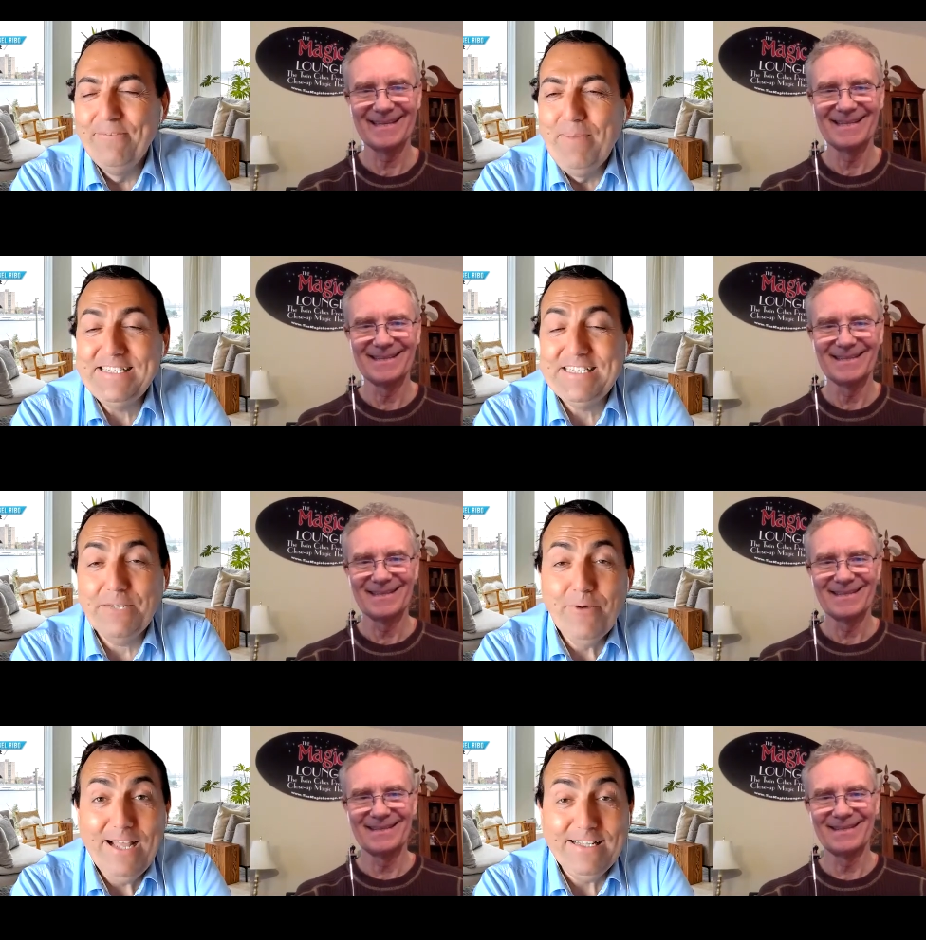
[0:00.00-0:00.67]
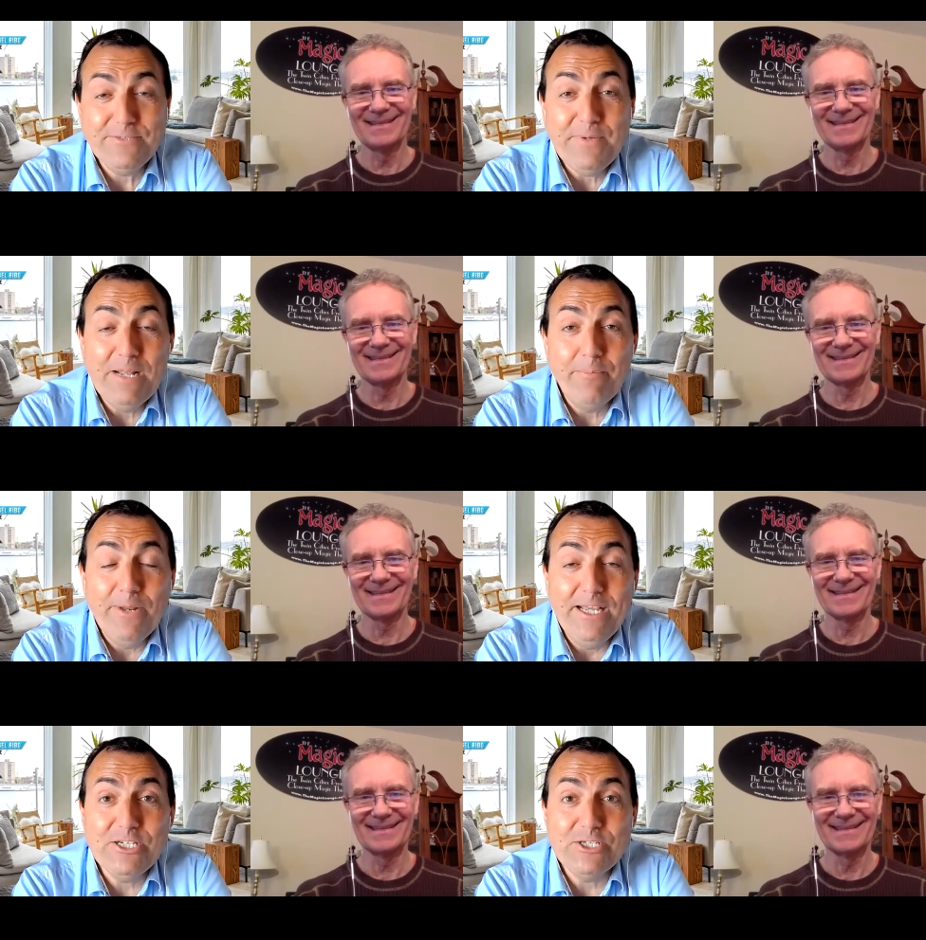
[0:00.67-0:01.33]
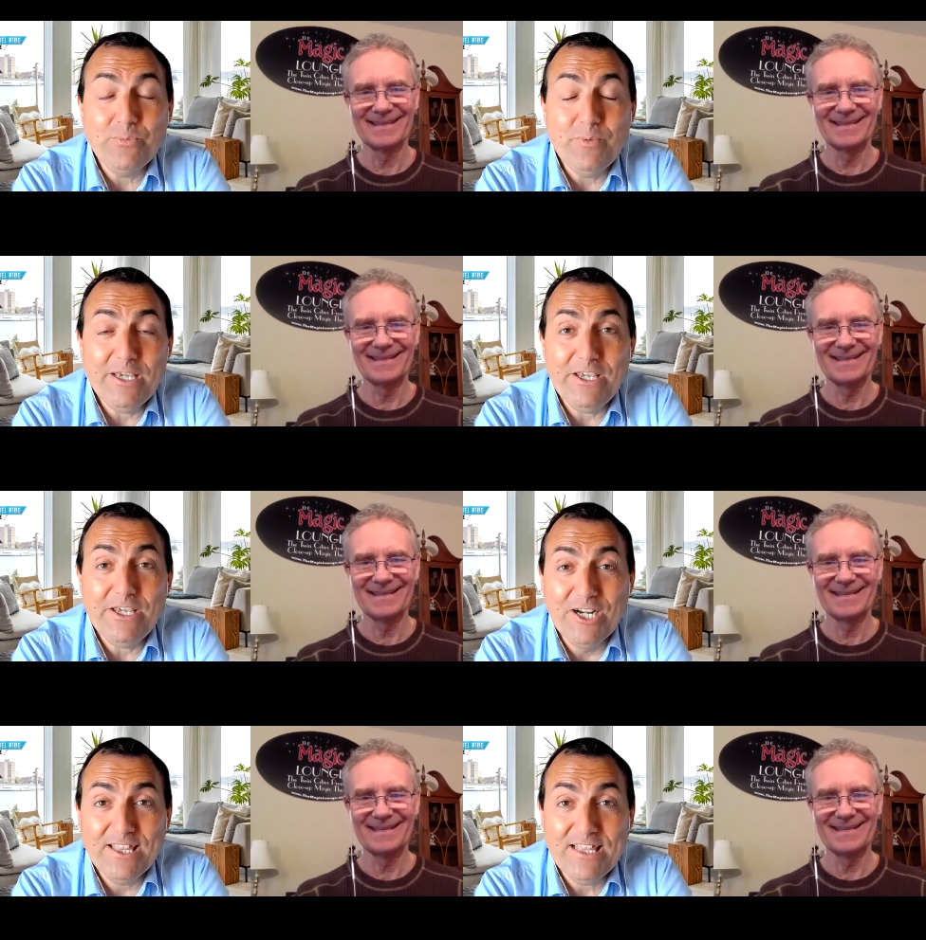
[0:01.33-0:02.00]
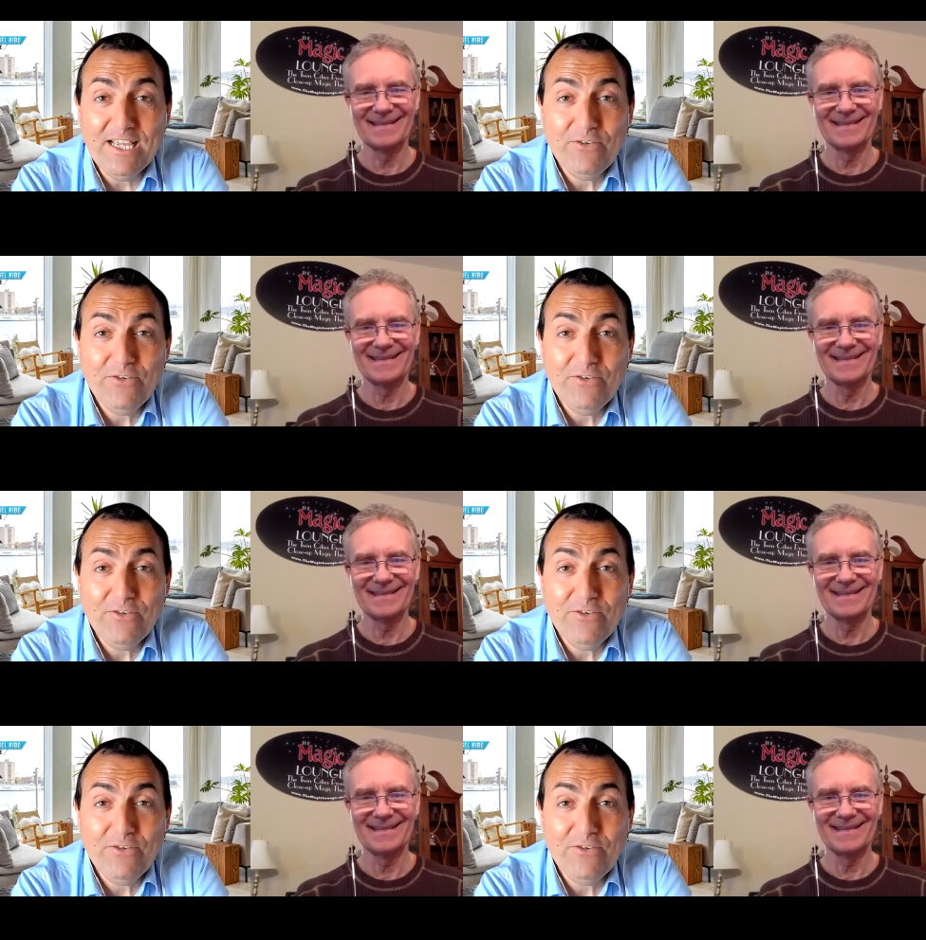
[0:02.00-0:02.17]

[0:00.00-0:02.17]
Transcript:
Speaker 1: Magic Brad, it's been a pleasure to be here. Thank